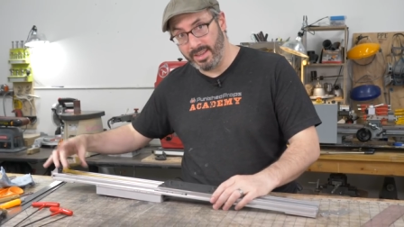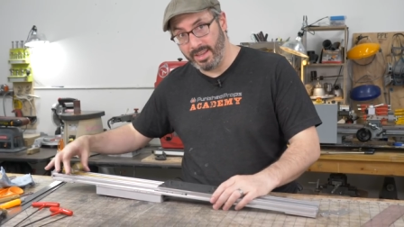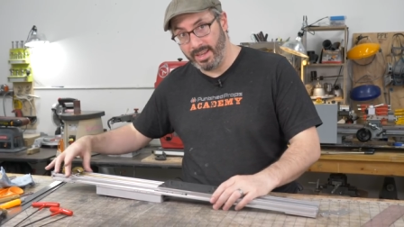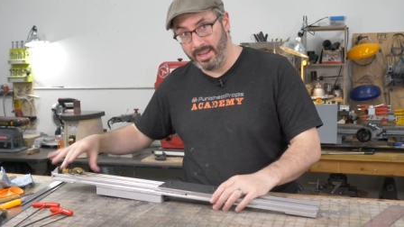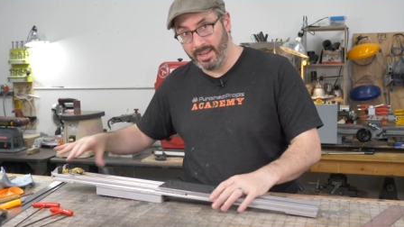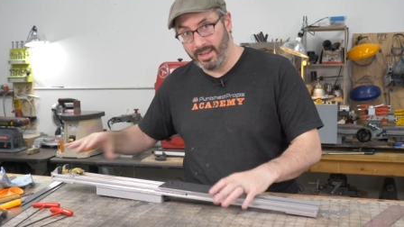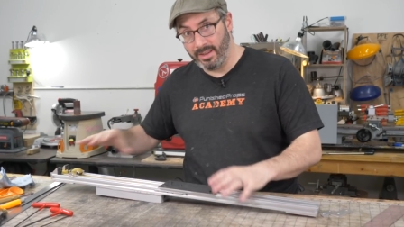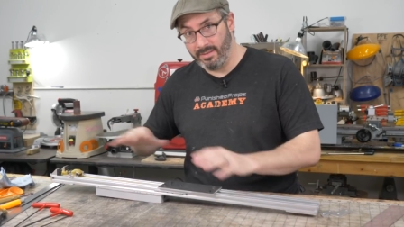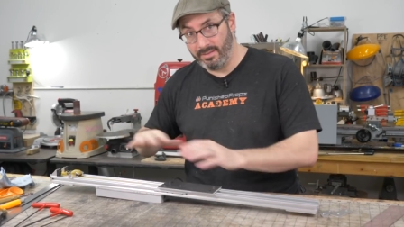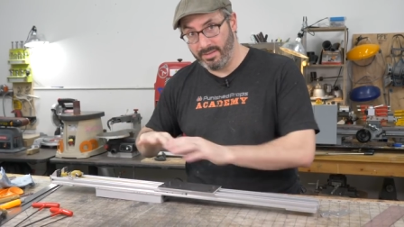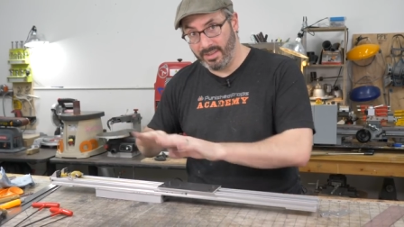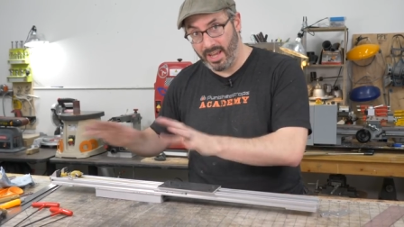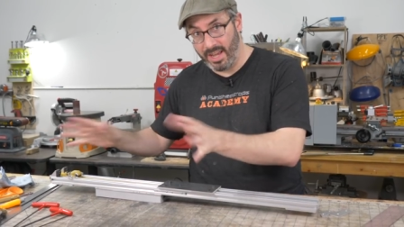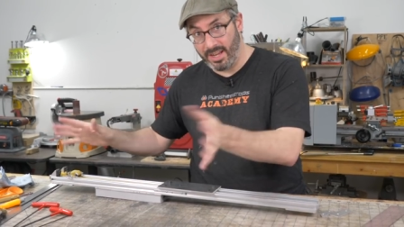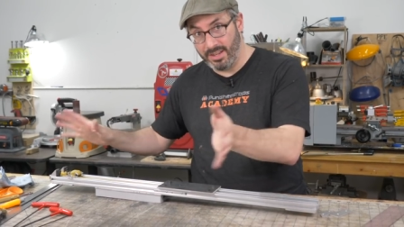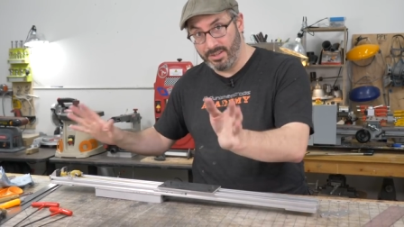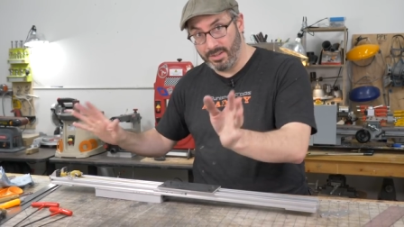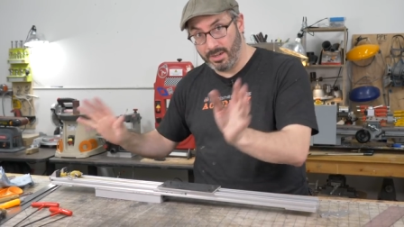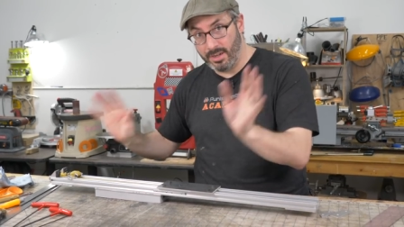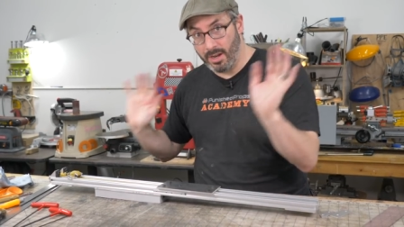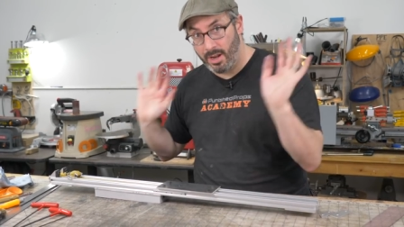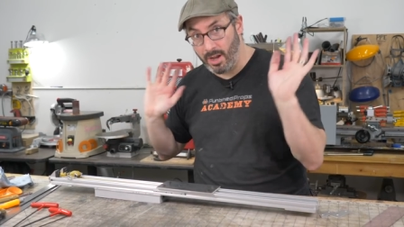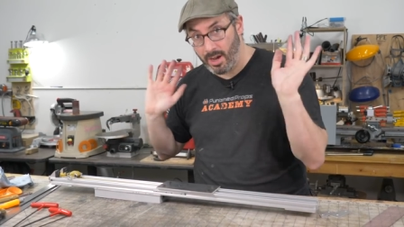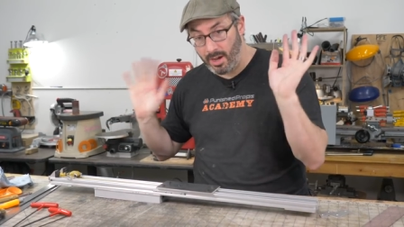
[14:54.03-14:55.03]
the
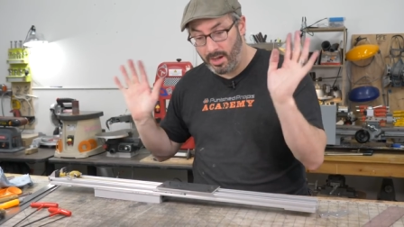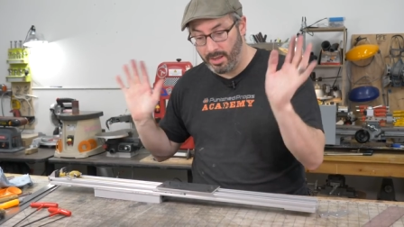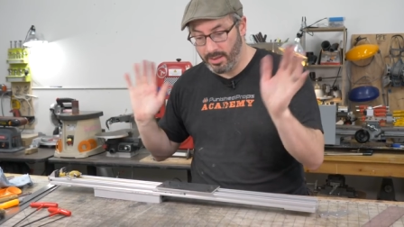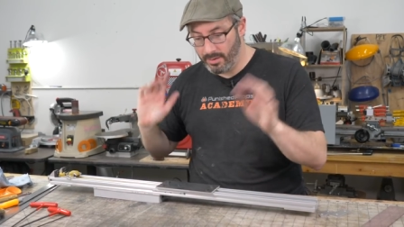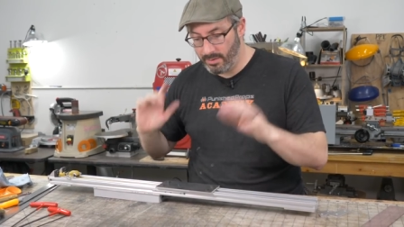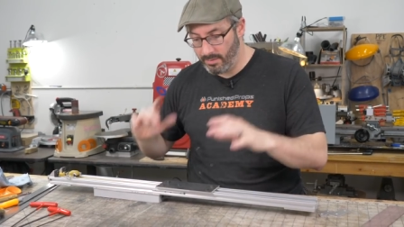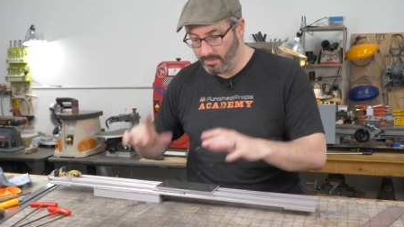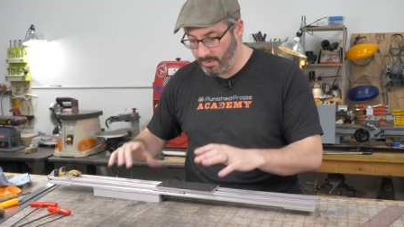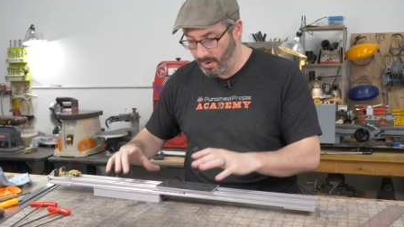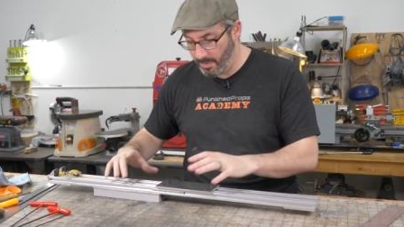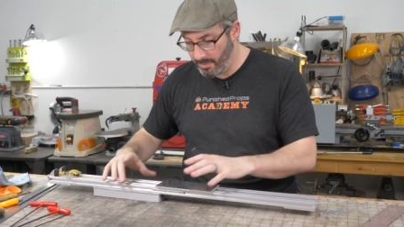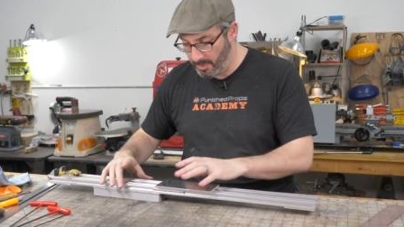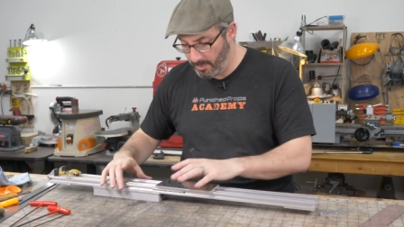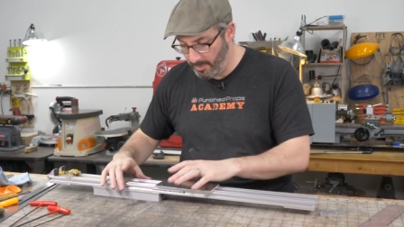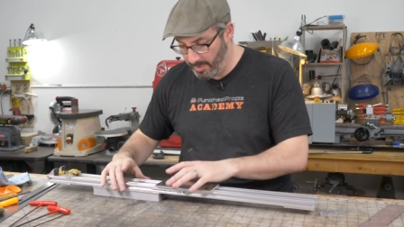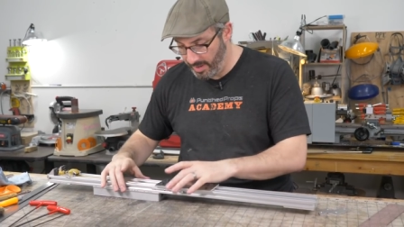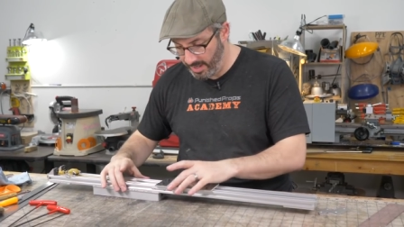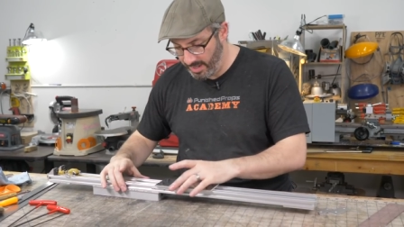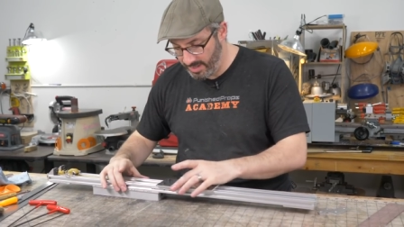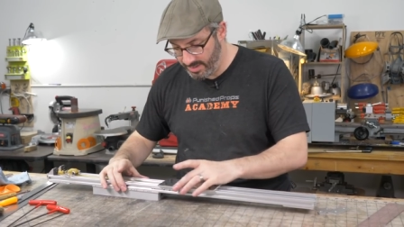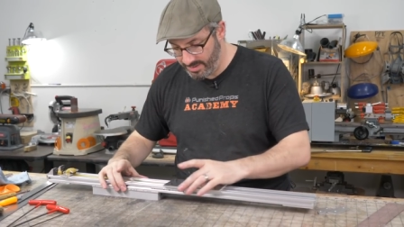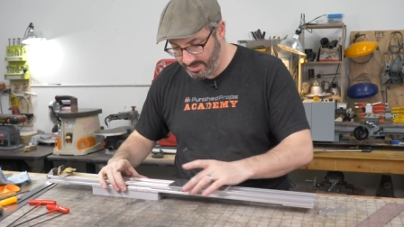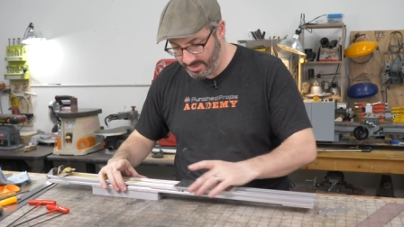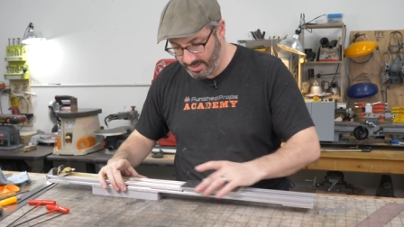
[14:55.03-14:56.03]
tension on the rubber
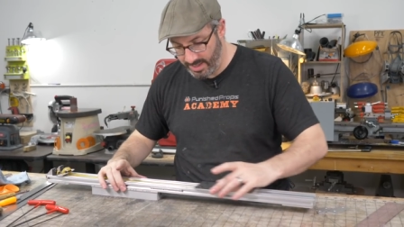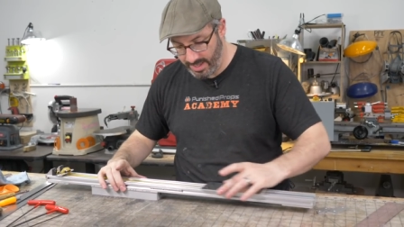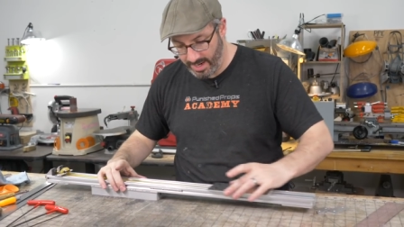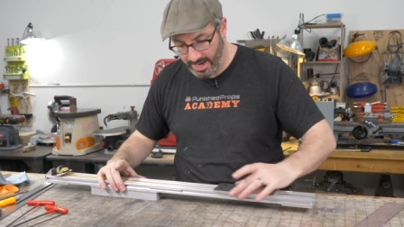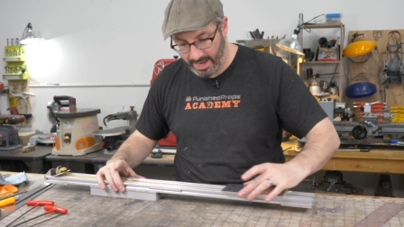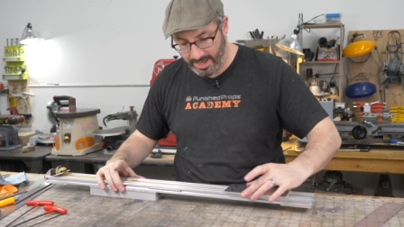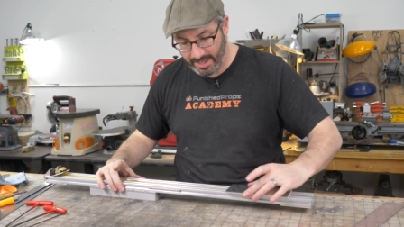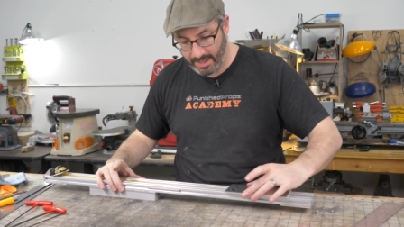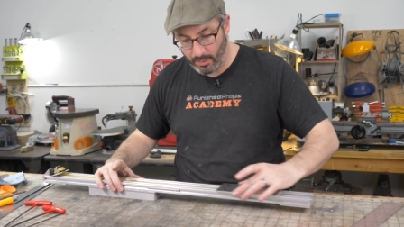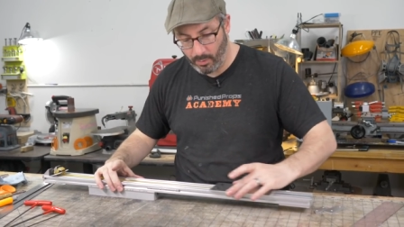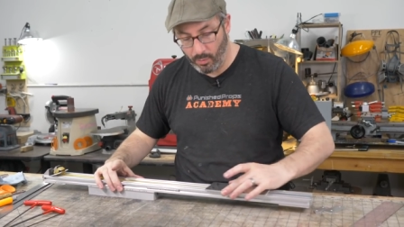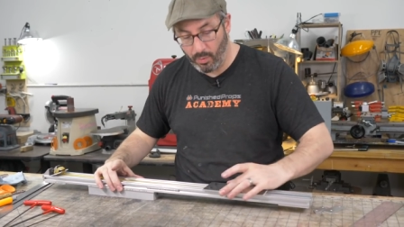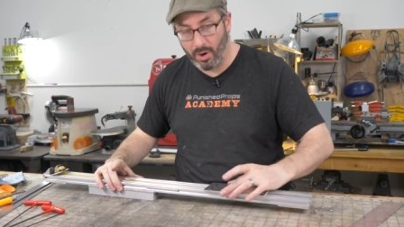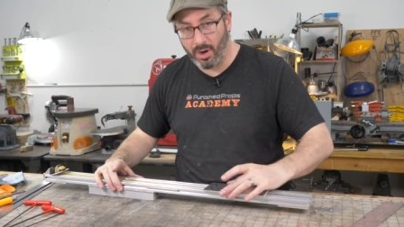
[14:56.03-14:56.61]
band so that I can